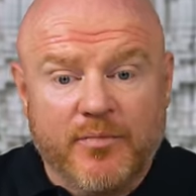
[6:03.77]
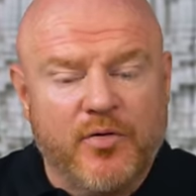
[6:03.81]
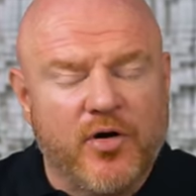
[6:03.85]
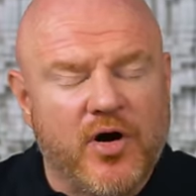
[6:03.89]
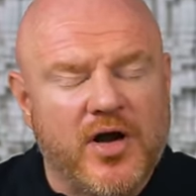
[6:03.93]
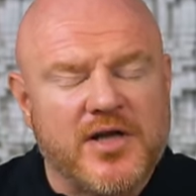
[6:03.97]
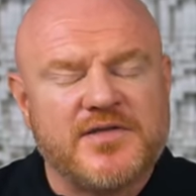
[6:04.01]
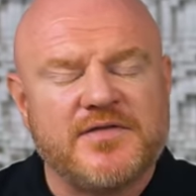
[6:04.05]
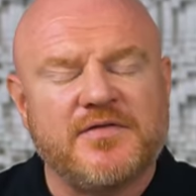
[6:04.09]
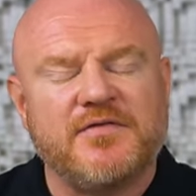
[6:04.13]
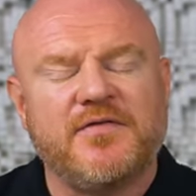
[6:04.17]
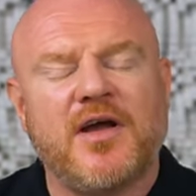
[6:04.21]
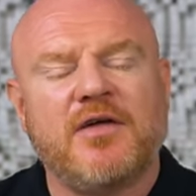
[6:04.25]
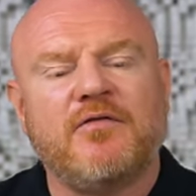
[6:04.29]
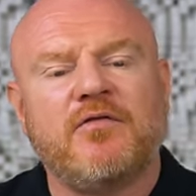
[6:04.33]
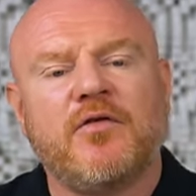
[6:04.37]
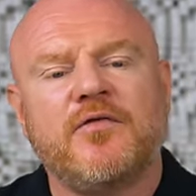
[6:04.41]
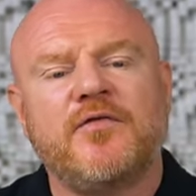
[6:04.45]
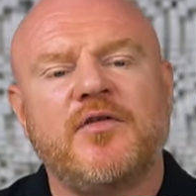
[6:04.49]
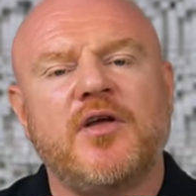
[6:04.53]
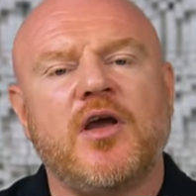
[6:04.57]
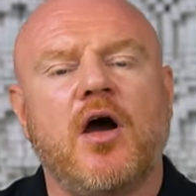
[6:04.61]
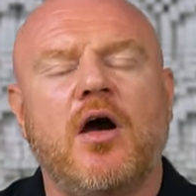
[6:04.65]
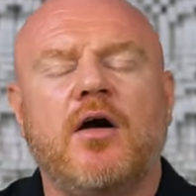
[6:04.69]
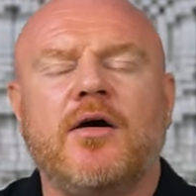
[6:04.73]
of
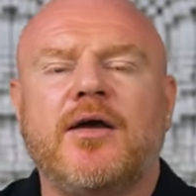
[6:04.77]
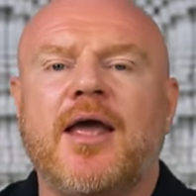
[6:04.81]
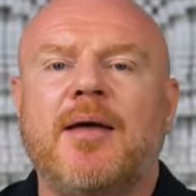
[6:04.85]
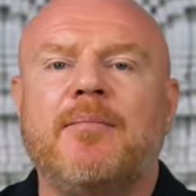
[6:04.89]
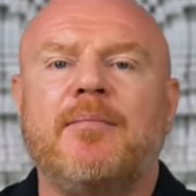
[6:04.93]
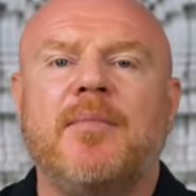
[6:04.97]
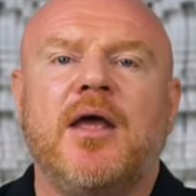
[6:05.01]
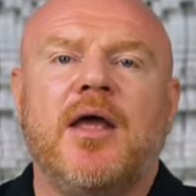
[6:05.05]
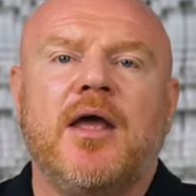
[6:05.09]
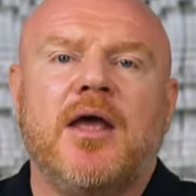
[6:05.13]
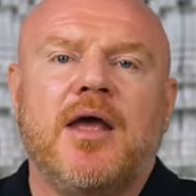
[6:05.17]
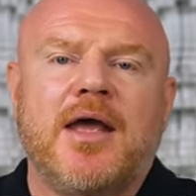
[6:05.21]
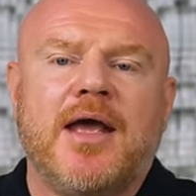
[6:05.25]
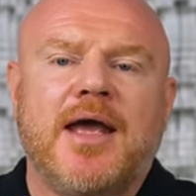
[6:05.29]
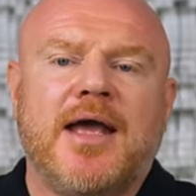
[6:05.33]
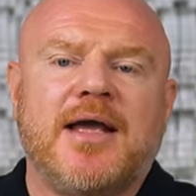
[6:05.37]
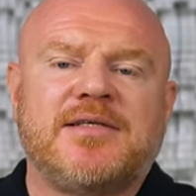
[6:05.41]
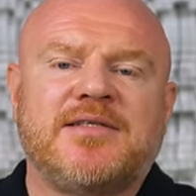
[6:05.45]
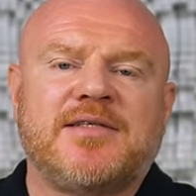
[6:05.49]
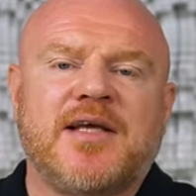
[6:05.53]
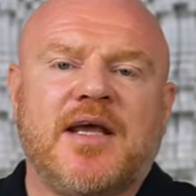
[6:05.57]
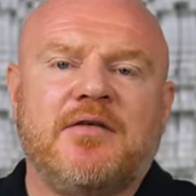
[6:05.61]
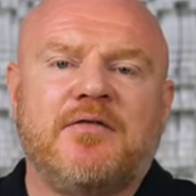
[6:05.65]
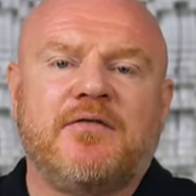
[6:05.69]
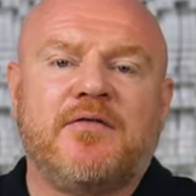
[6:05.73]
the Arcam
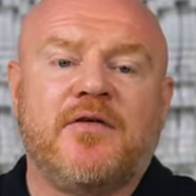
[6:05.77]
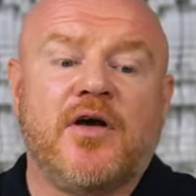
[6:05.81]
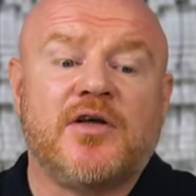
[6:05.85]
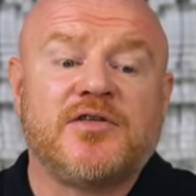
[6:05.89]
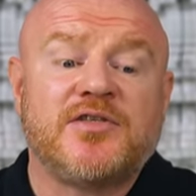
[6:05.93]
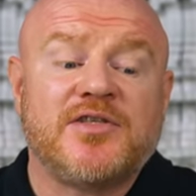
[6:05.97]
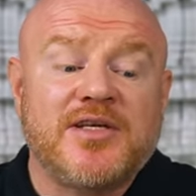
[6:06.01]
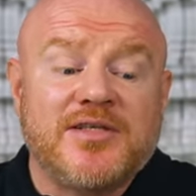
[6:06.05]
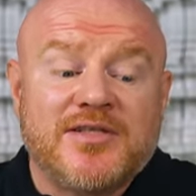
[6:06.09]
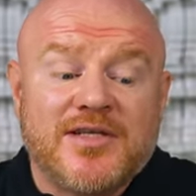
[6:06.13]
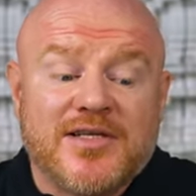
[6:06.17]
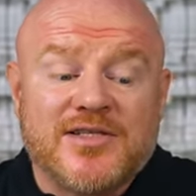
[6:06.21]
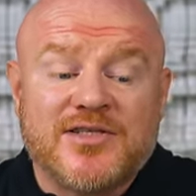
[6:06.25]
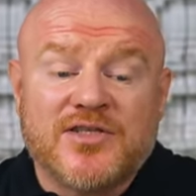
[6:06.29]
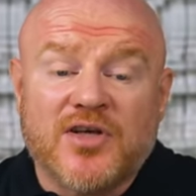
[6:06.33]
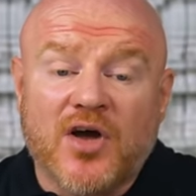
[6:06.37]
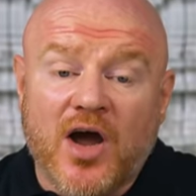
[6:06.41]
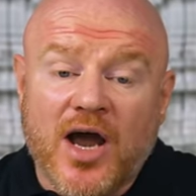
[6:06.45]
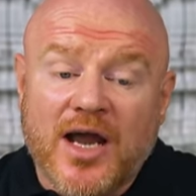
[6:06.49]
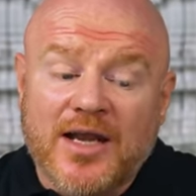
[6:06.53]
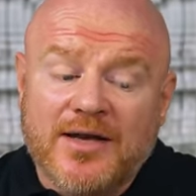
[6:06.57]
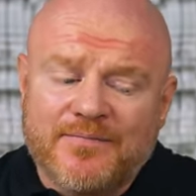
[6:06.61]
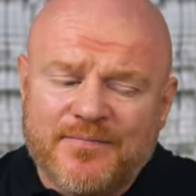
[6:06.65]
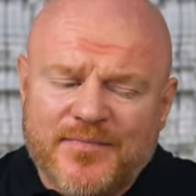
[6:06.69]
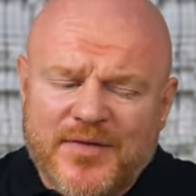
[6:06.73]
SA30,
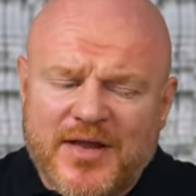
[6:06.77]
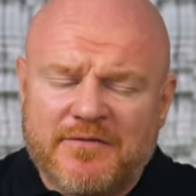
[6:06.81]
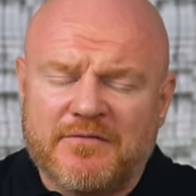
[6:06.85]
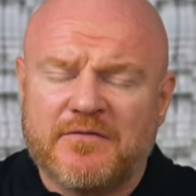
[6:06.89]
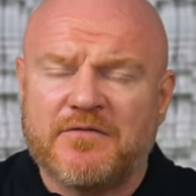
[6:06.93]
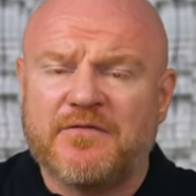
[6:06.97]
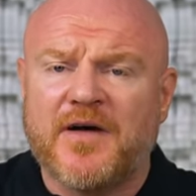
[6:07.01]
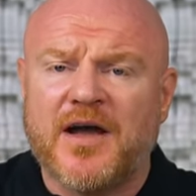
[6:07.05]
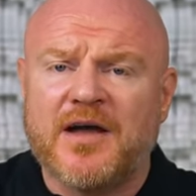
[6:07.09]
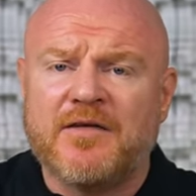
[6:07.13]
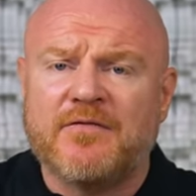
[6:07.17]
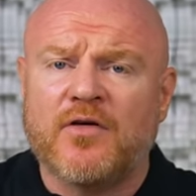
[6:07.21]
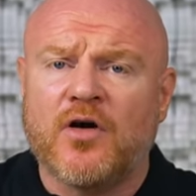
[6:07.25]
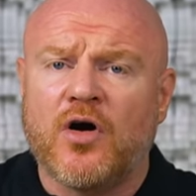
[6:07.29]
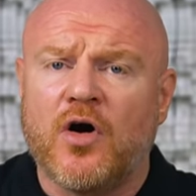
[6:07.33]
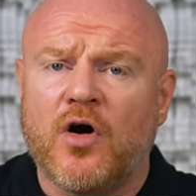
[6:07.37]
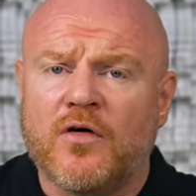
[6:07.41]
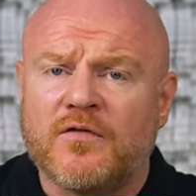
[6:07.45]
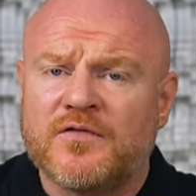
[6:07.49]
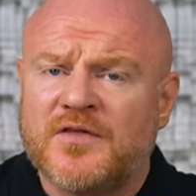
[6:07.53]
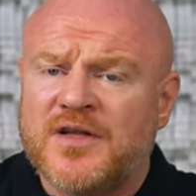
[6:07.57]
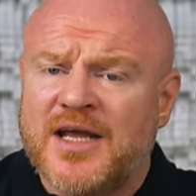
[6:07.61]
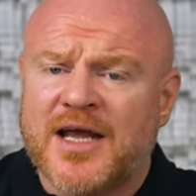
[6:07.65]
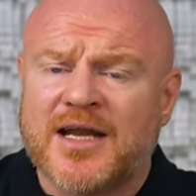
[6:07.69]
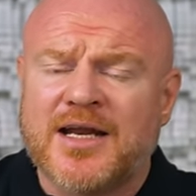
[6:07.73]
design in favor
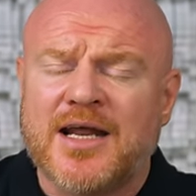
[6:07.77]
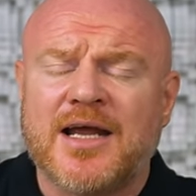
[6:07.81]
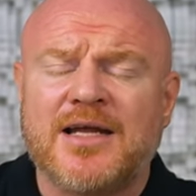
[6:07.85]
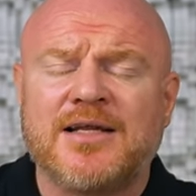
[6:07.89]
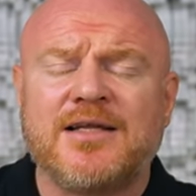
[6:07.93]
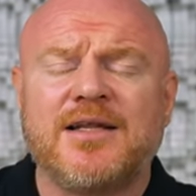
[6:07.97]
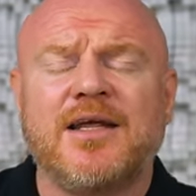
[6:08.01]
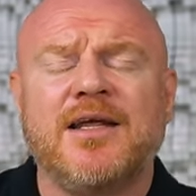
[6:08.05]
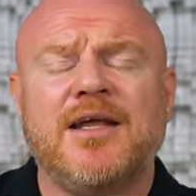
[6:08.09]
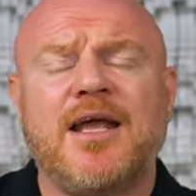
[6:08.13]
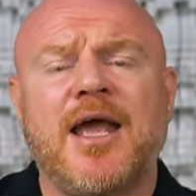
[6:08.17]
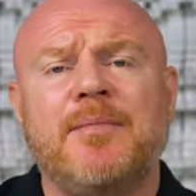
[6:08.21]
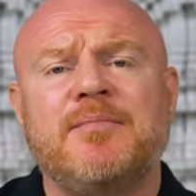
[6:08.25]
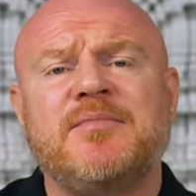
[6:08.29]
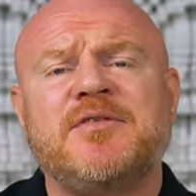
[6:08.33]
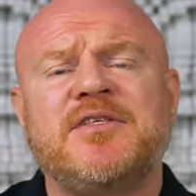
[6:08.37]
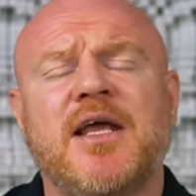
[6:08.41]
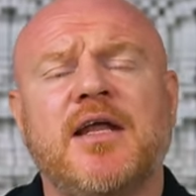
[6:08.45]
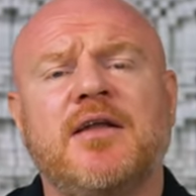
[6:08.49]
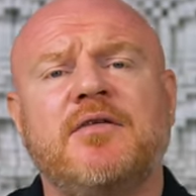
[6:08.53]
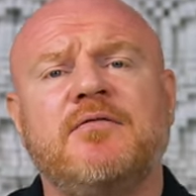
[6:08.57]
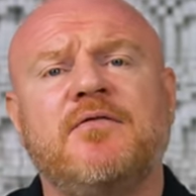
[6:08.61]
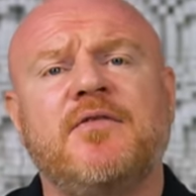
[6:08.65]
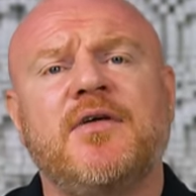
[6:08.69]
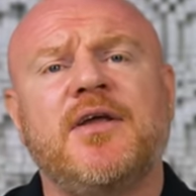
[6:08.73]
of the NAD
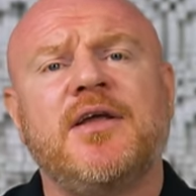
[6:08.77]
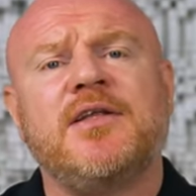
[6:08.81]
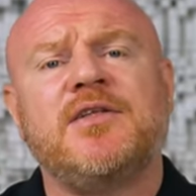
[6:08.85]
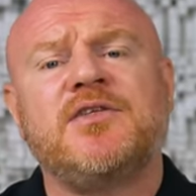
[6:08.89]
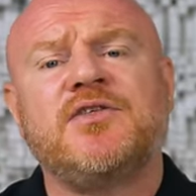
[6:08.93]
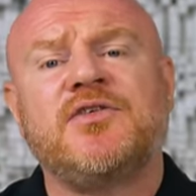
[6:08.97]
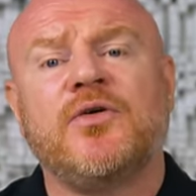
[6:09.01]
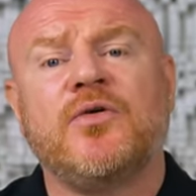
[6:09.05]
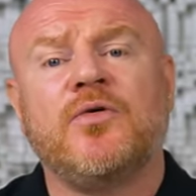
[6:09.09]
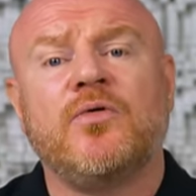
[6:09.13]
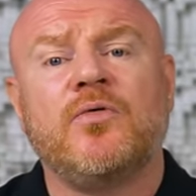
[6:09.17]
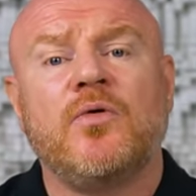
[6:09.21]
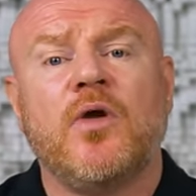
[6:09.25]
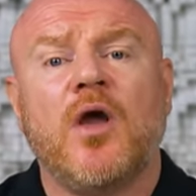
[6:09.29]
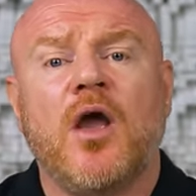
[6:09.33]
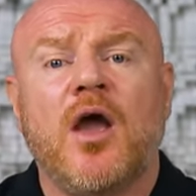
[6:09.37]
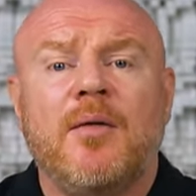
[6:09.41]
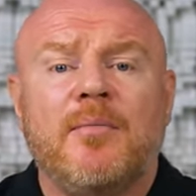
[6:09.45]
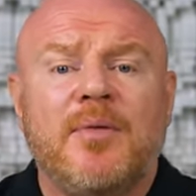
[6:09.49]
M10 V2,